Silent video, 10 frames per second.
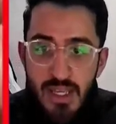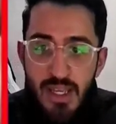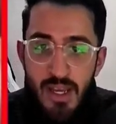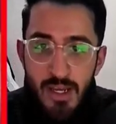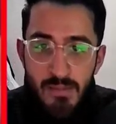
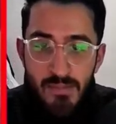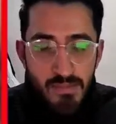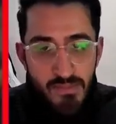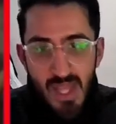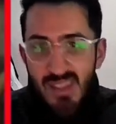Um,
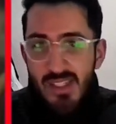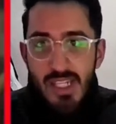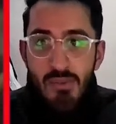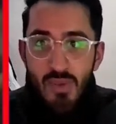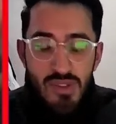and the
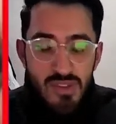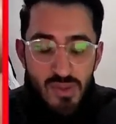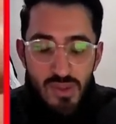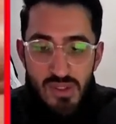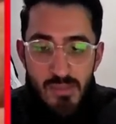stamped ones, of
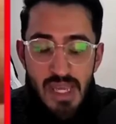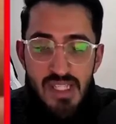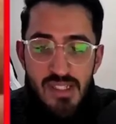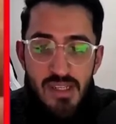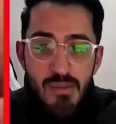course, amazing,
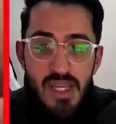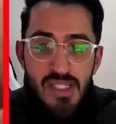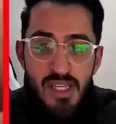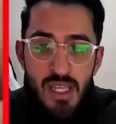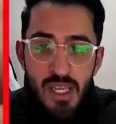amazing.
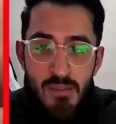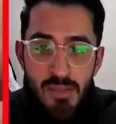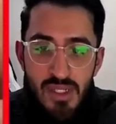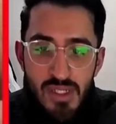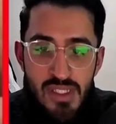
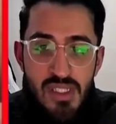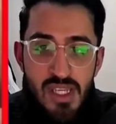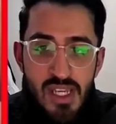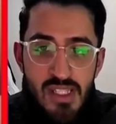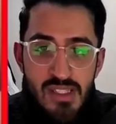But this
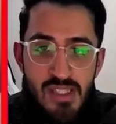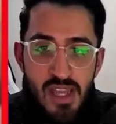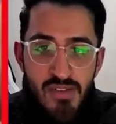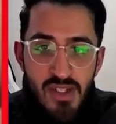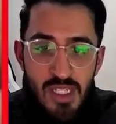is
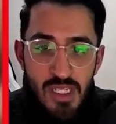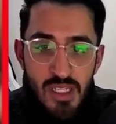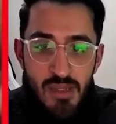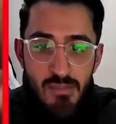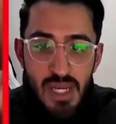definitely
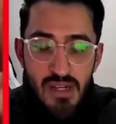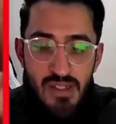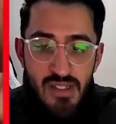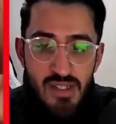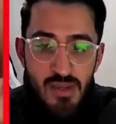better
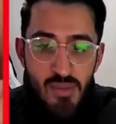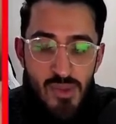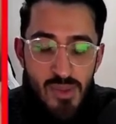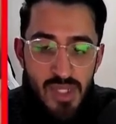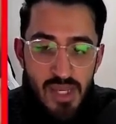than what we were
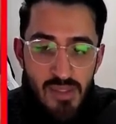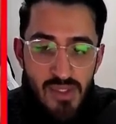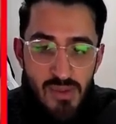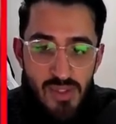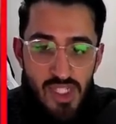getting with Sword
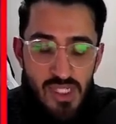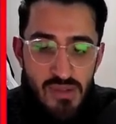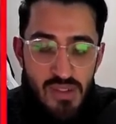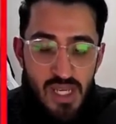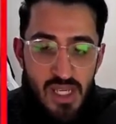and Shield
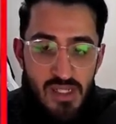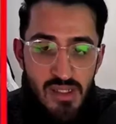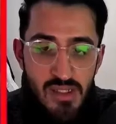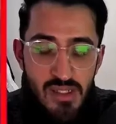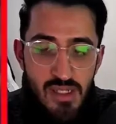
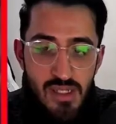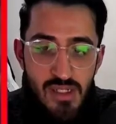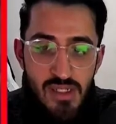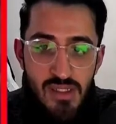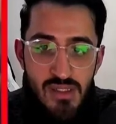and uh,
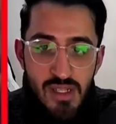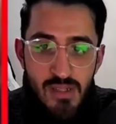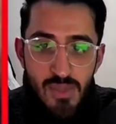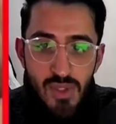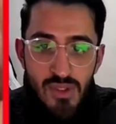Sun and
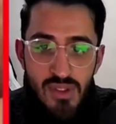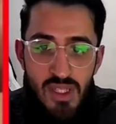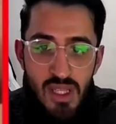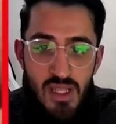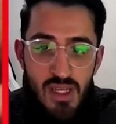Moon.
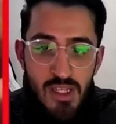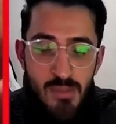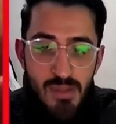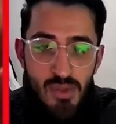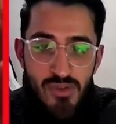A little bit
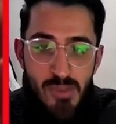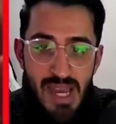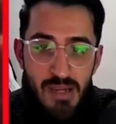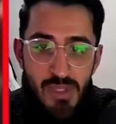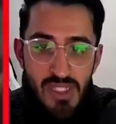more of a pattern,
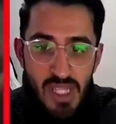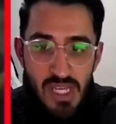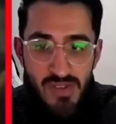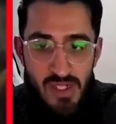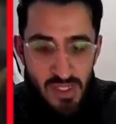but it's kind of
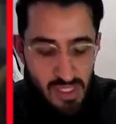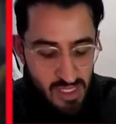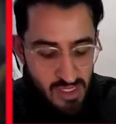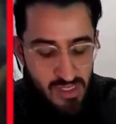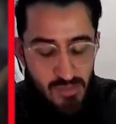a
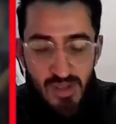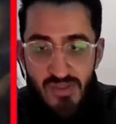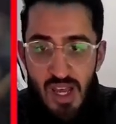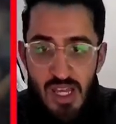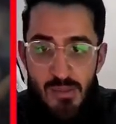similar
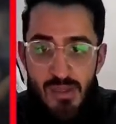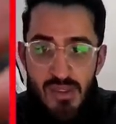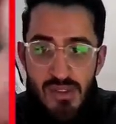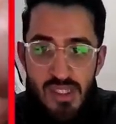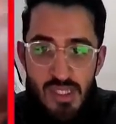vibe
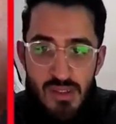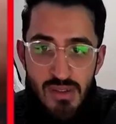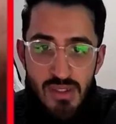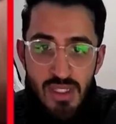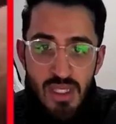still.
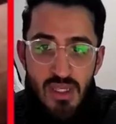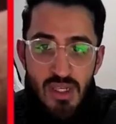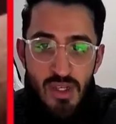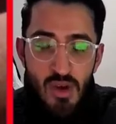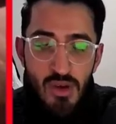
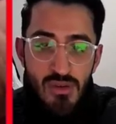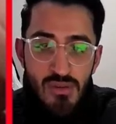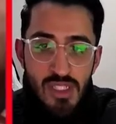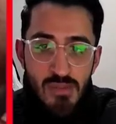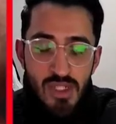Not
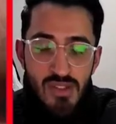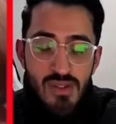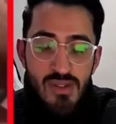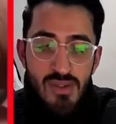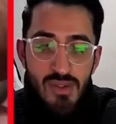similar
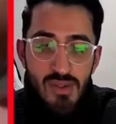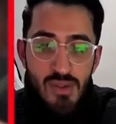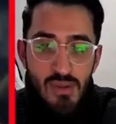to